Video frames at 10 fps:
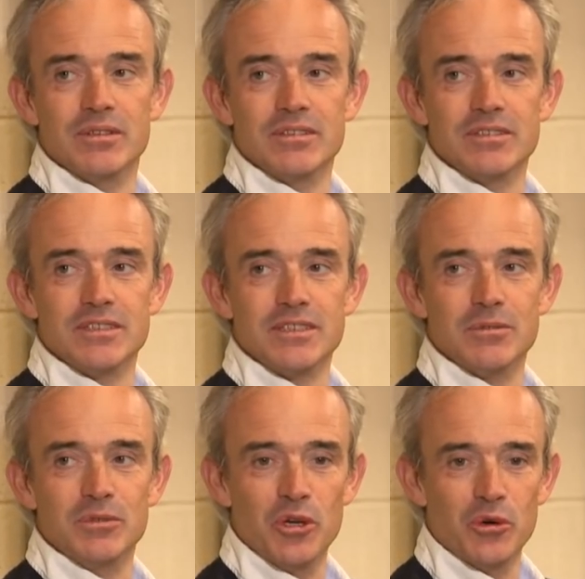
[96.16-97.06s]

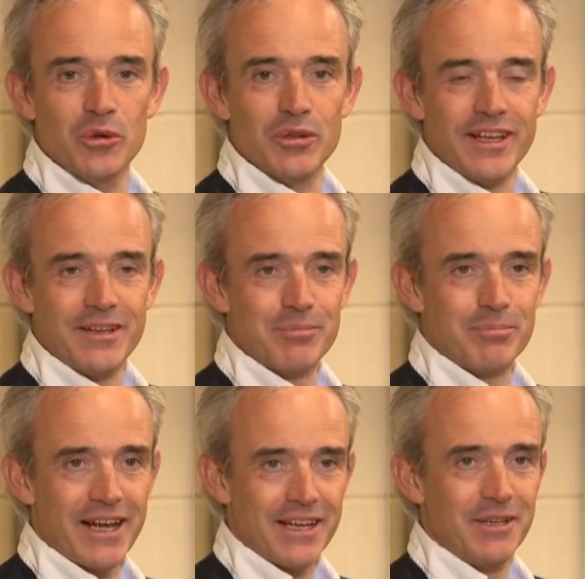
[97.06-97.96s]
Mm. When the old,
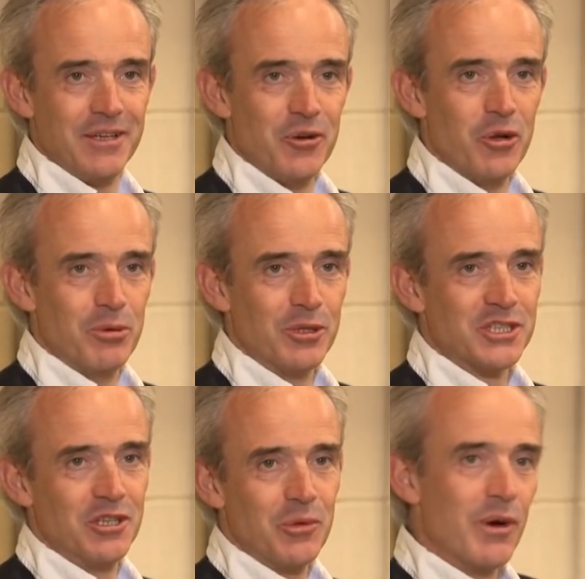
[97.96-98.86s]
like, back in the old
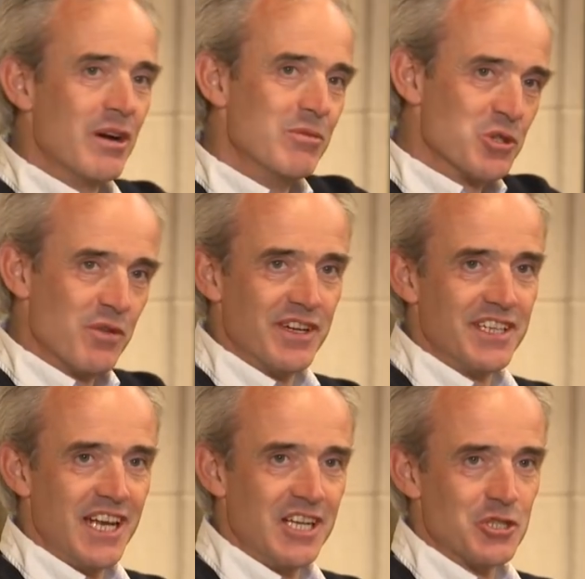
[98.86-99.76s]
Punchestown, the wearing was over
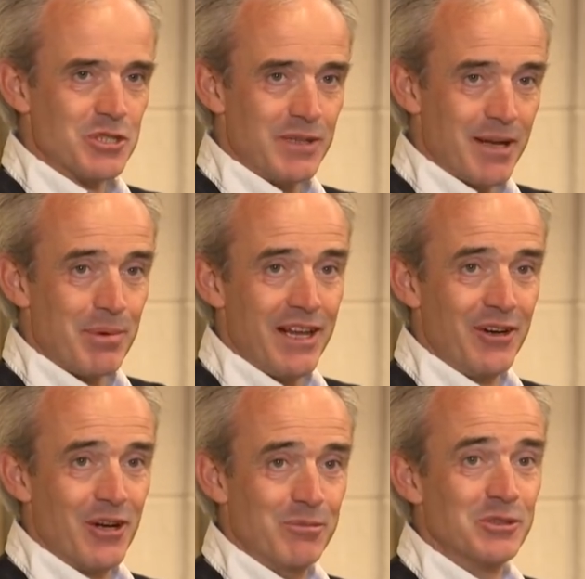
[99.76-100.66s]
at the entrance, but that
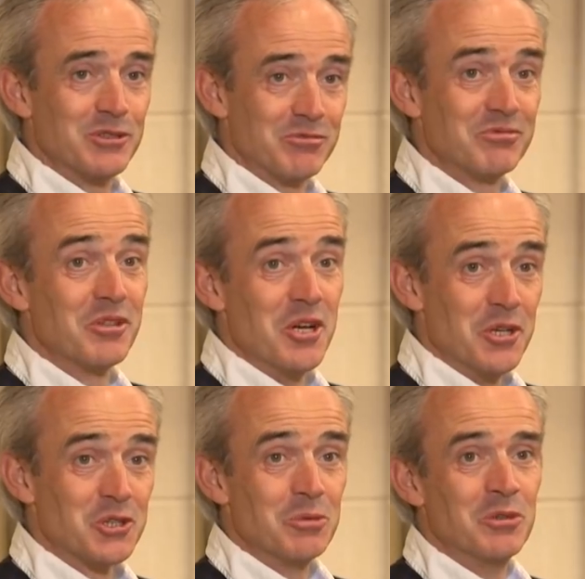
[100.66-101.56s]
playground was
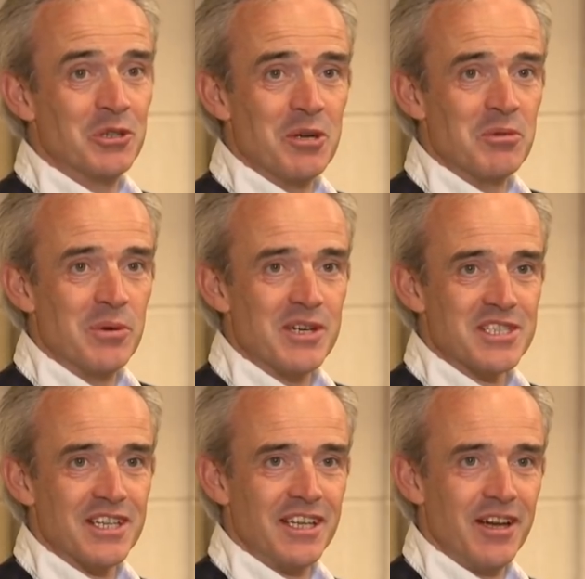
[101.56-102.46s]
somewhere around where we're
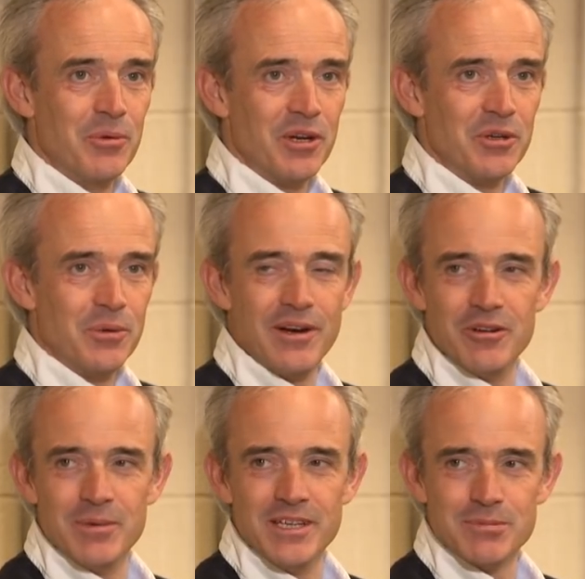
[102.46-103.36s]
sitting now, where the new air
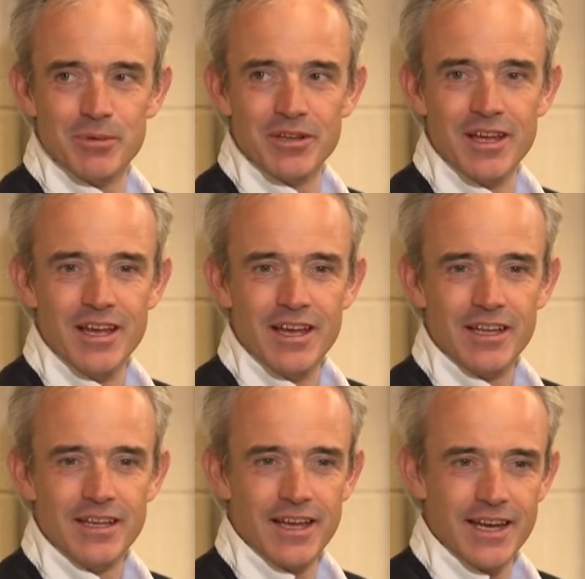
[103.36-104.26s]
room is. But
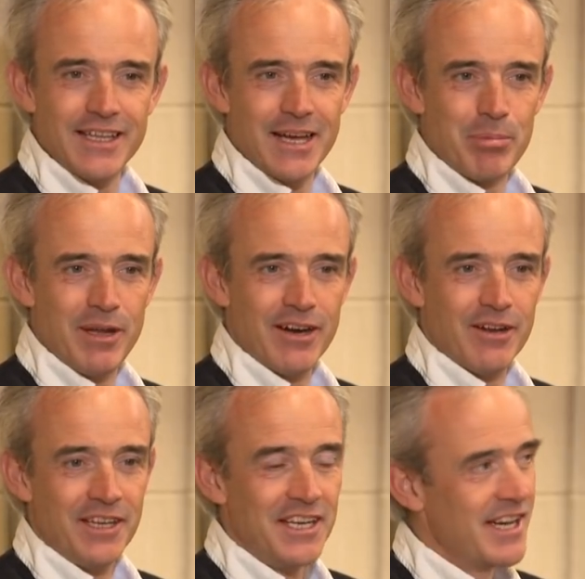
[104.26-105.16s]
yeah, it had that
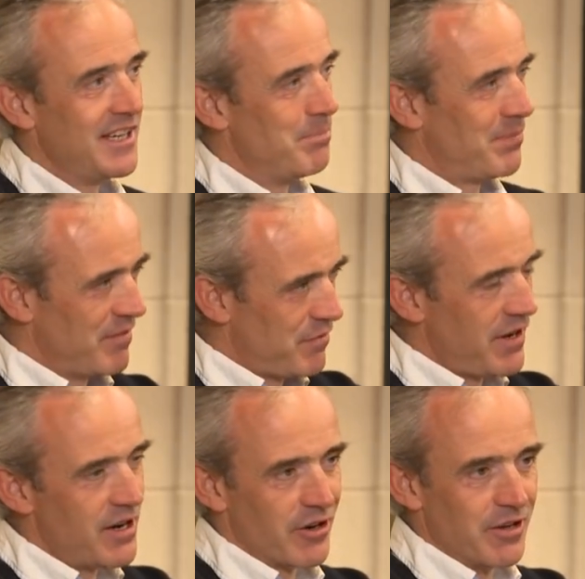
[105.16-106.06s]
playground, then you had the
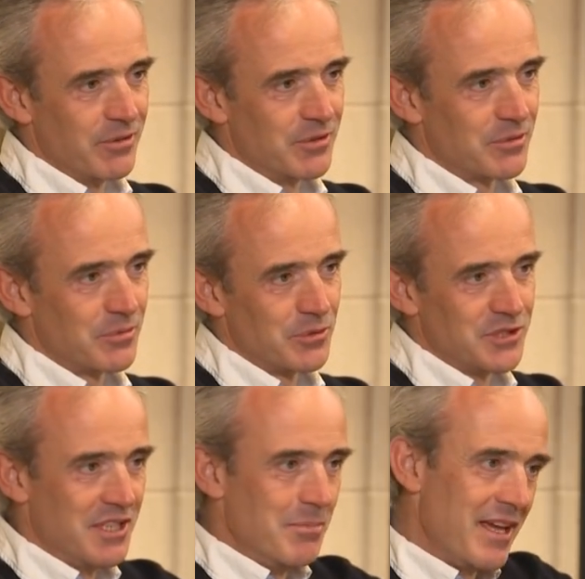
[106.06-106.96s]
fairground was
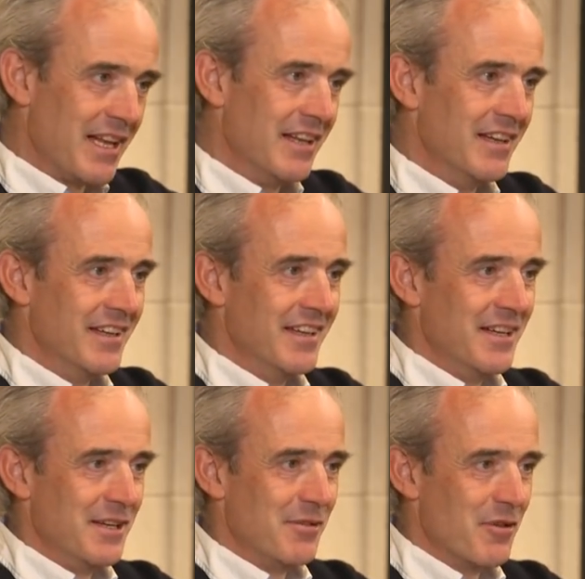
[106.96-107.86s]
in the middle
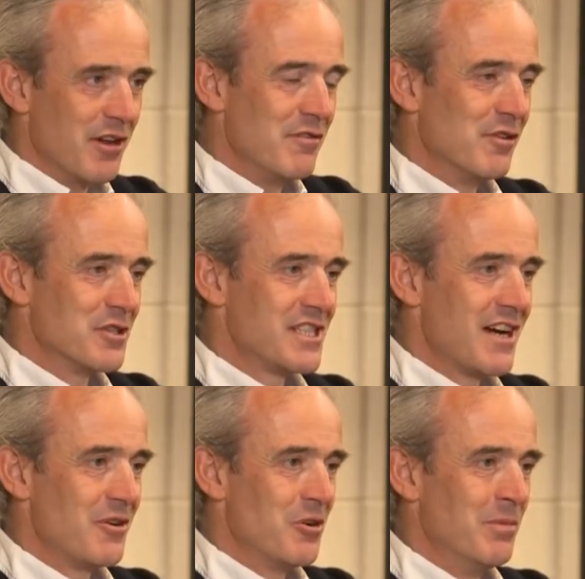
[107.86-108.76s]
when I first
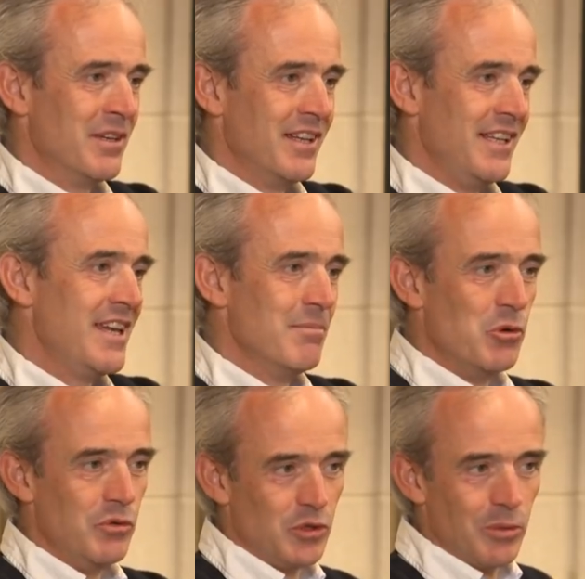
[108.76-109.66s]
started coming, and then it
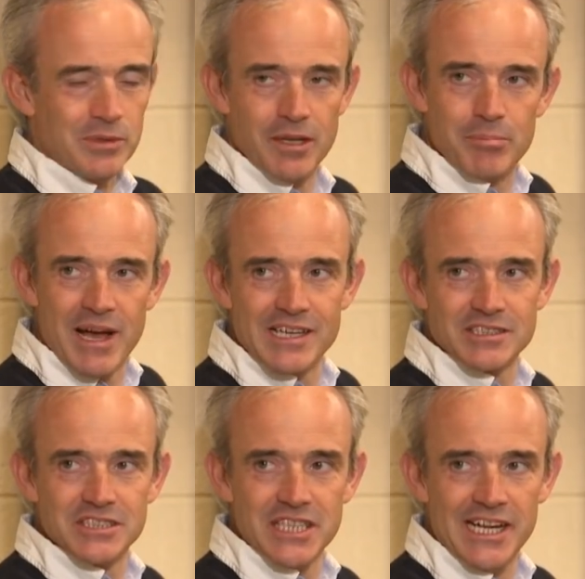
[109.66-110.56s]
moved up to
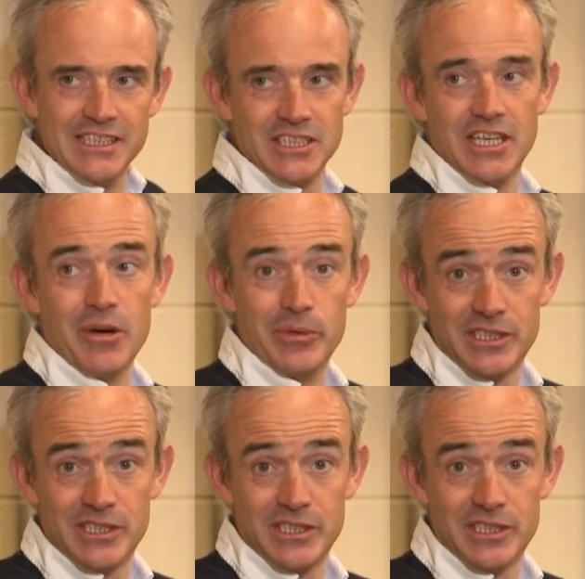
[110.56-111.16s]
past the stands, and now